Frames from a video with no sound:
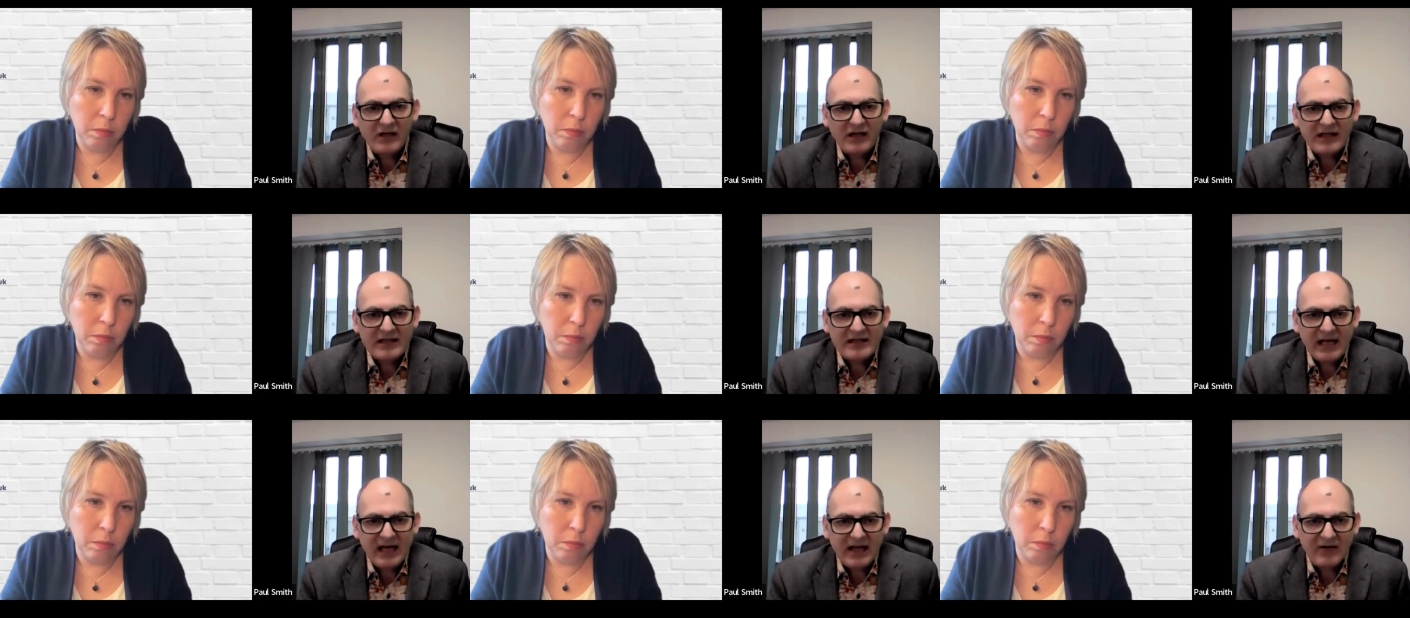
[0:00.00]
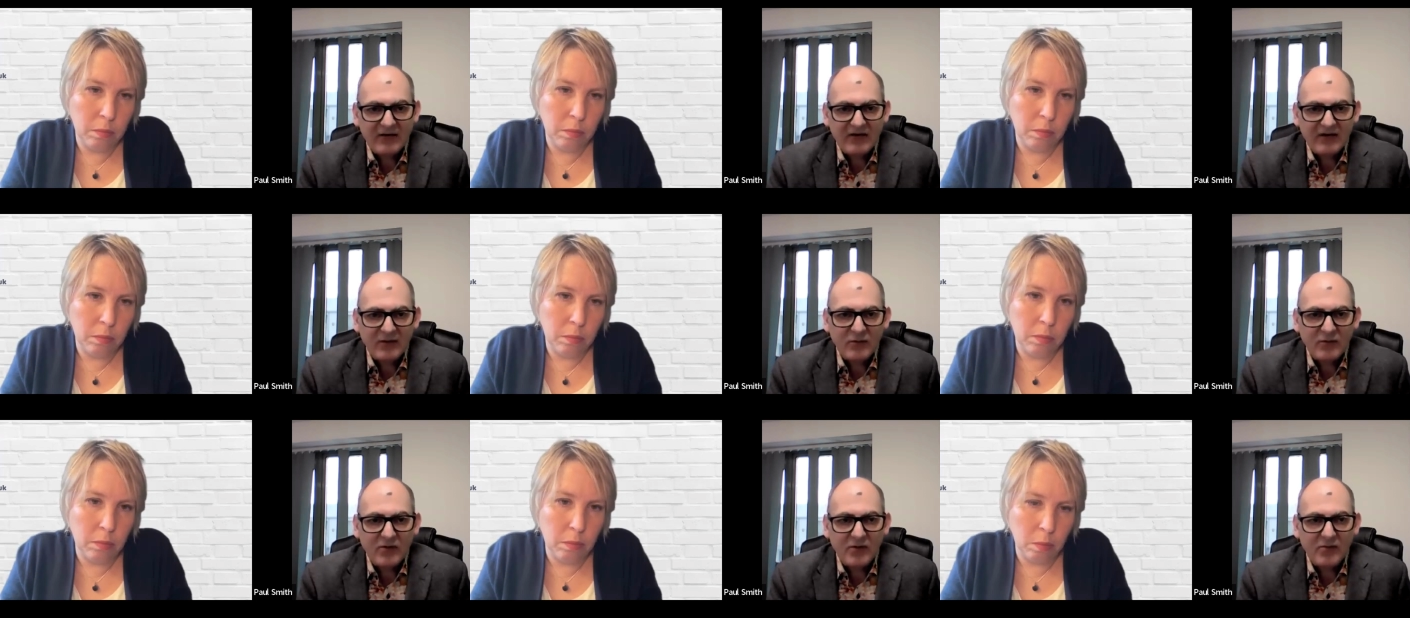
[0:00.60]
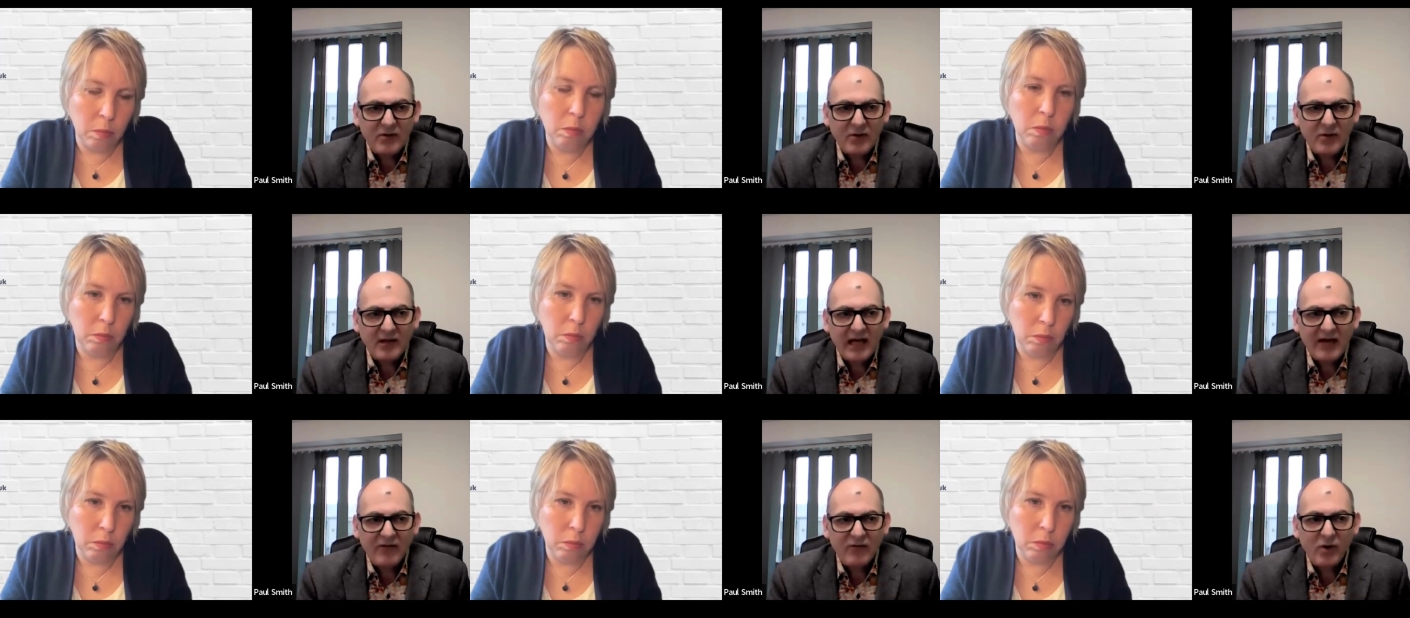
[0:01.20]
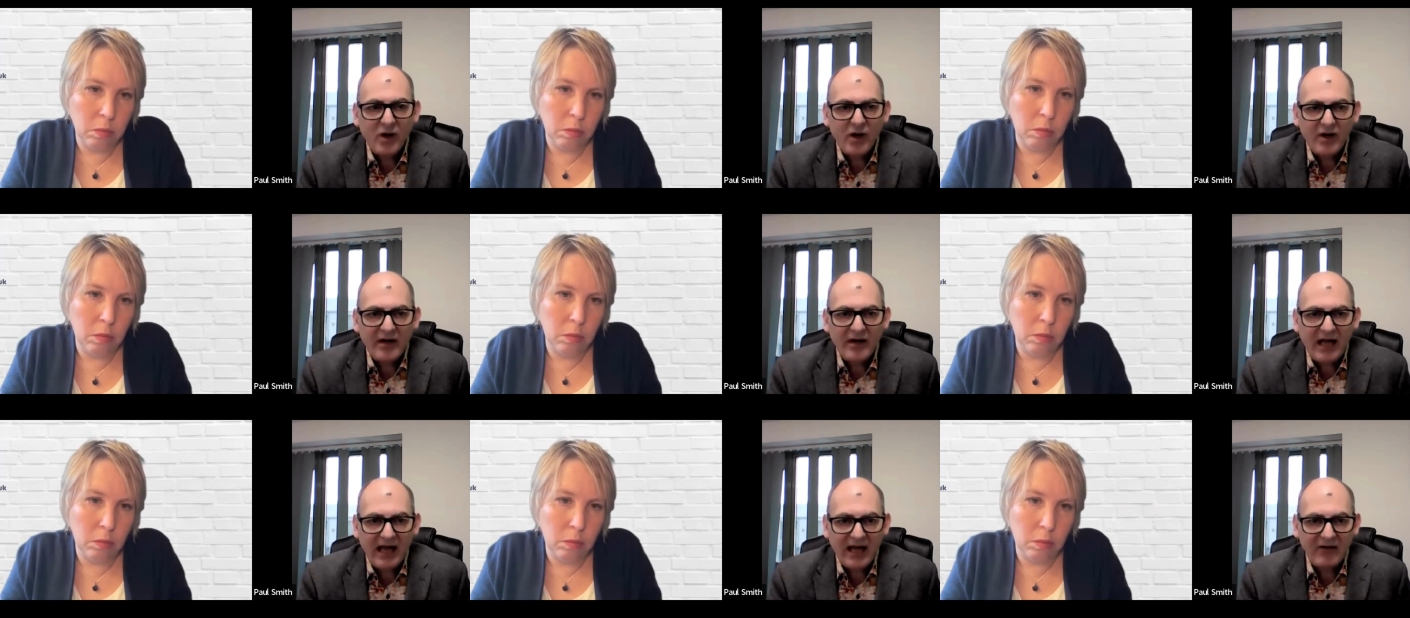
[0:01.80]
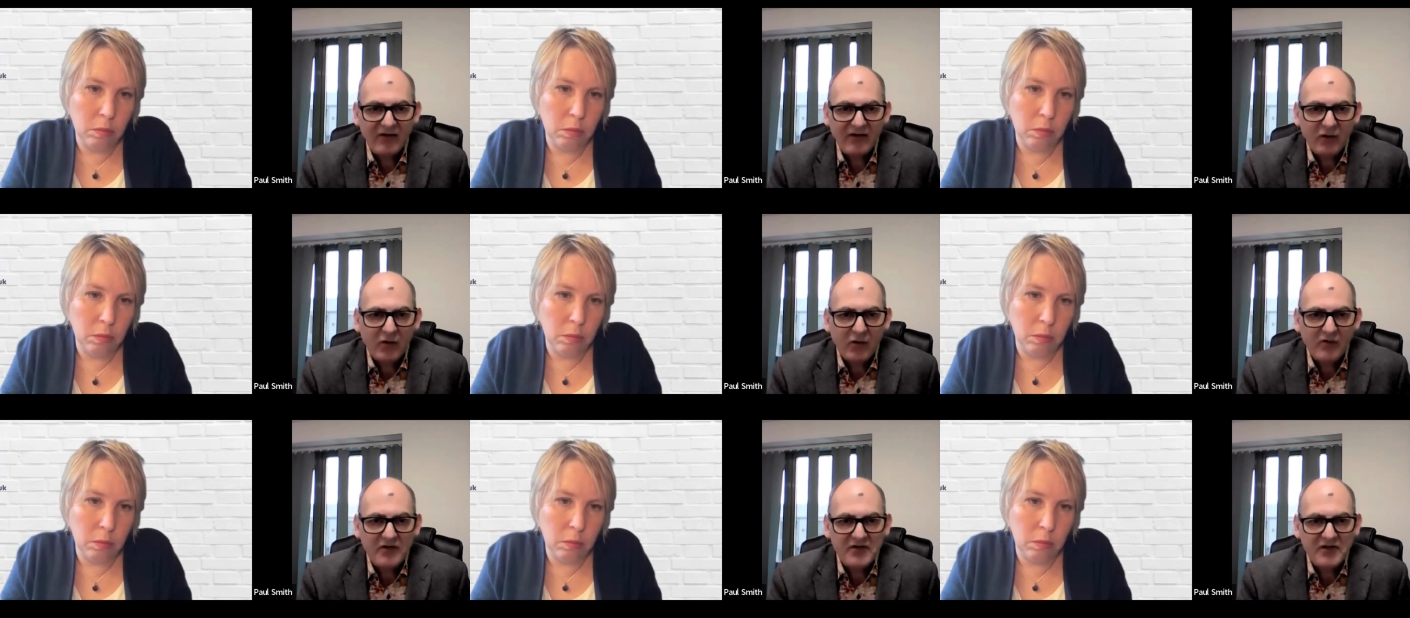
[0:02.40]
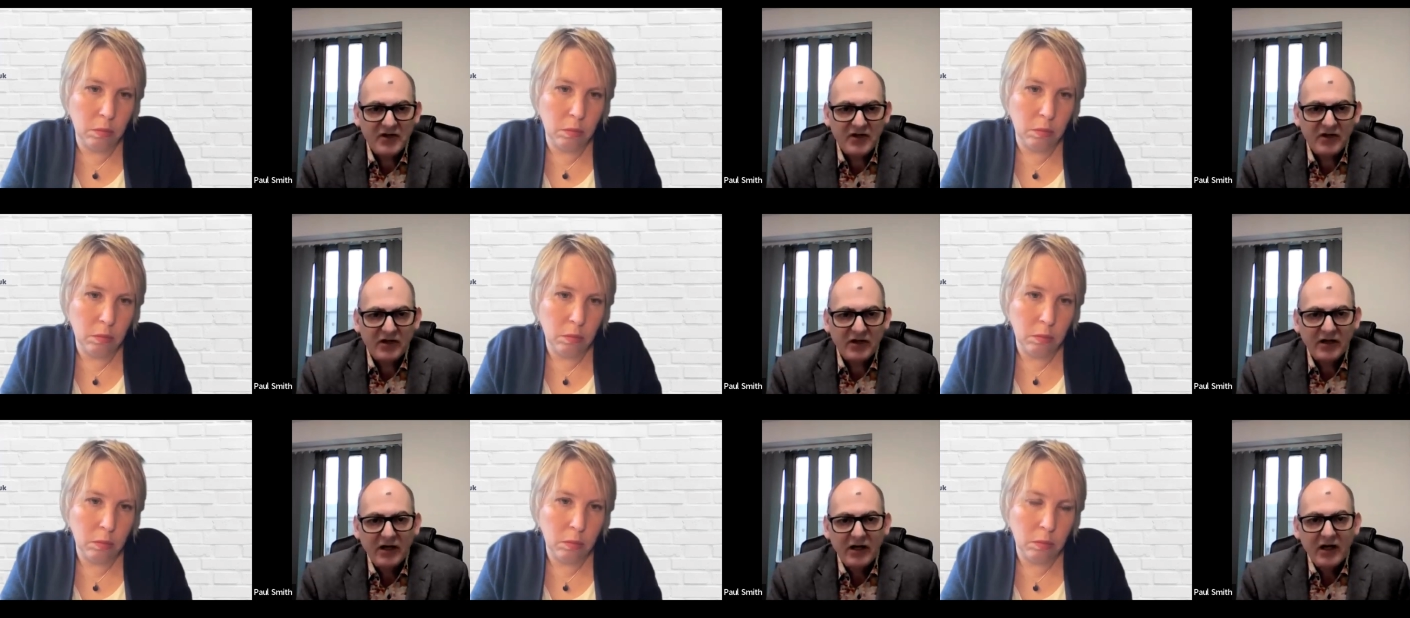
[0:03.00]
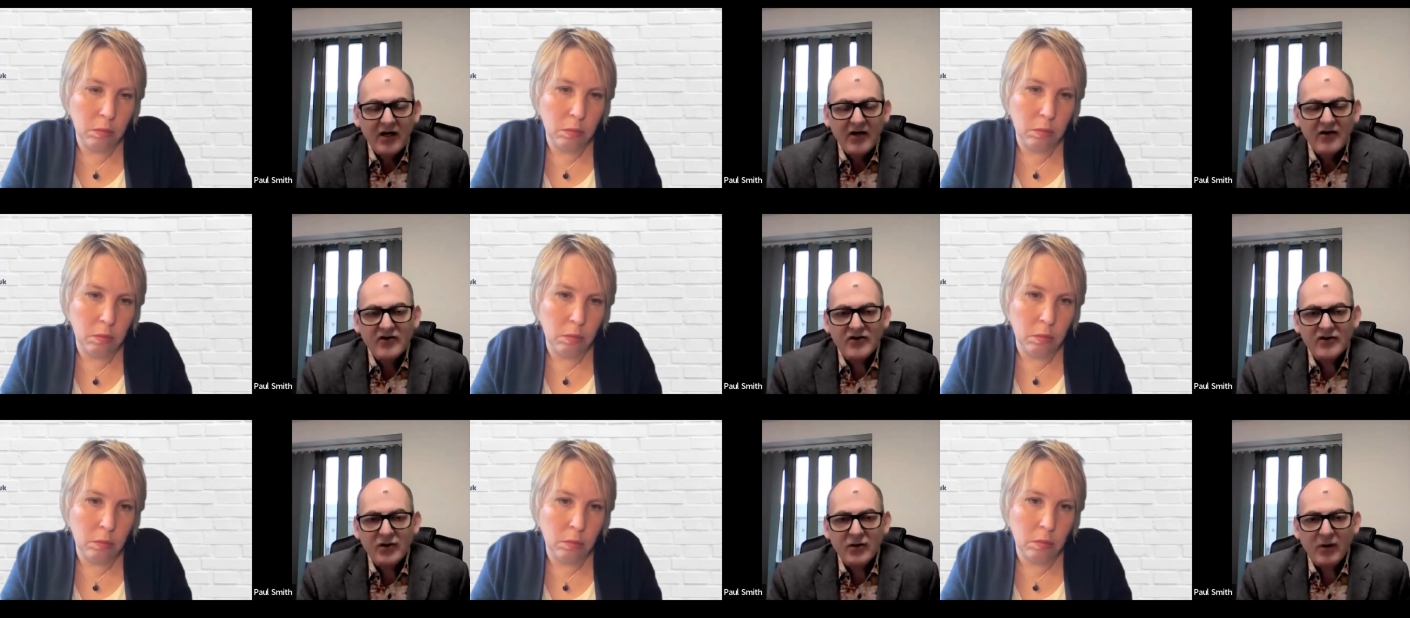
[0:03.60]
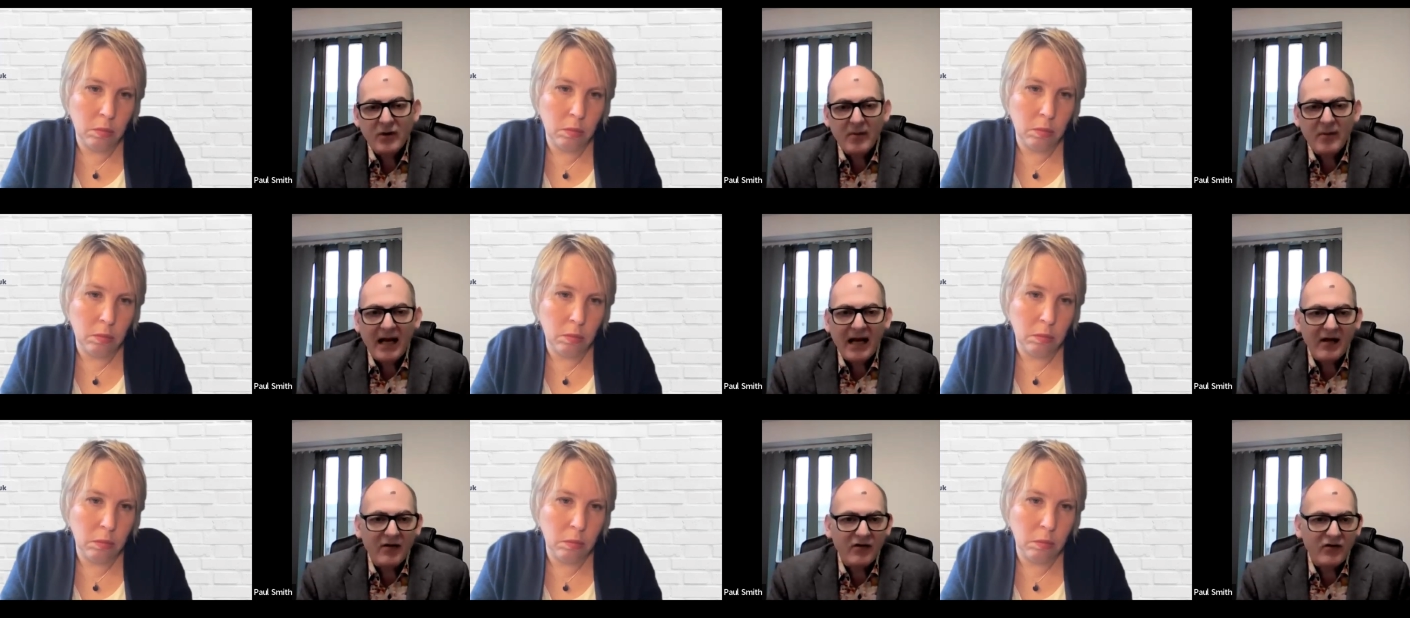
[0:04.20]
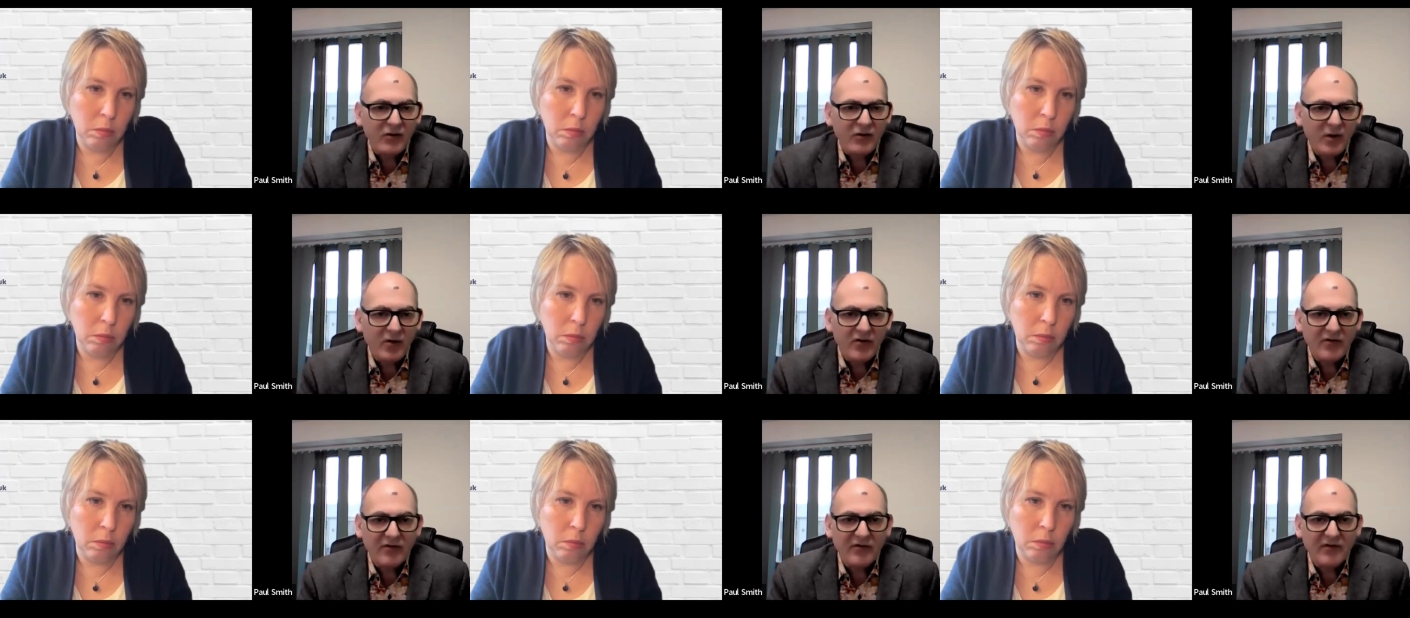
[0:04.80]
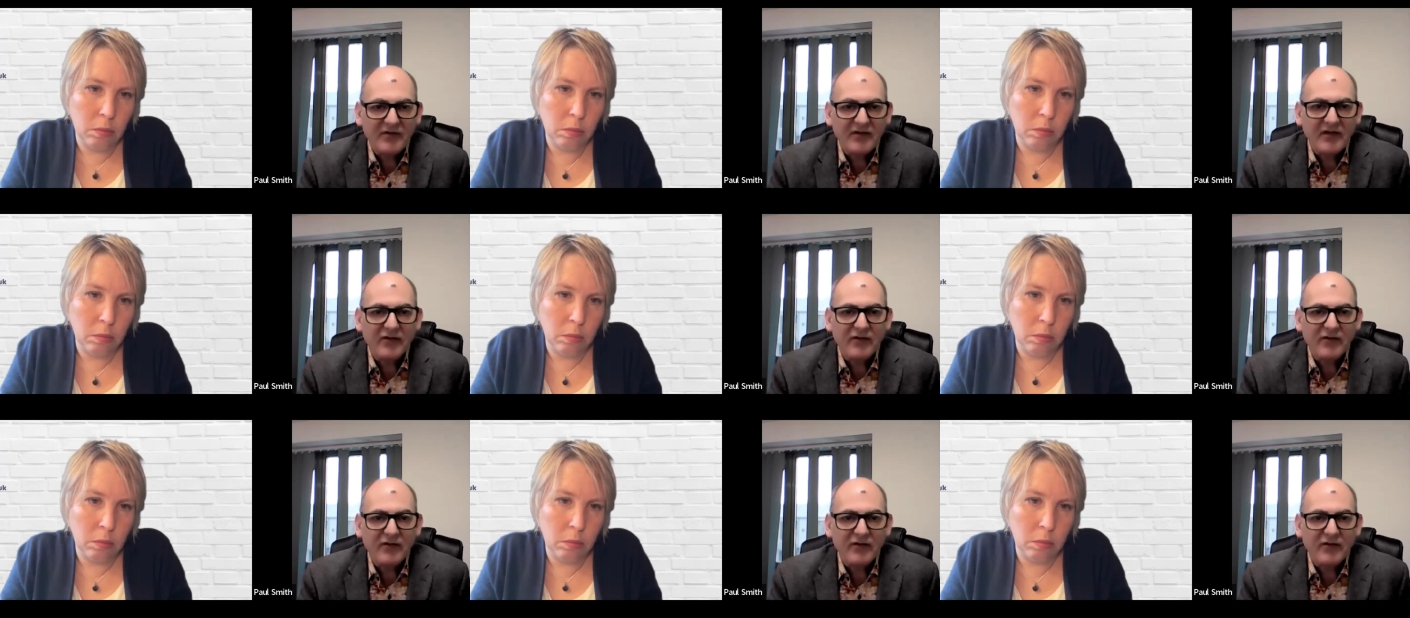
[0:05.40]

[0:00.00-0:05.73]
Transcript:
Speaker 1: needs housing, we would probably have one housing officer to about 250,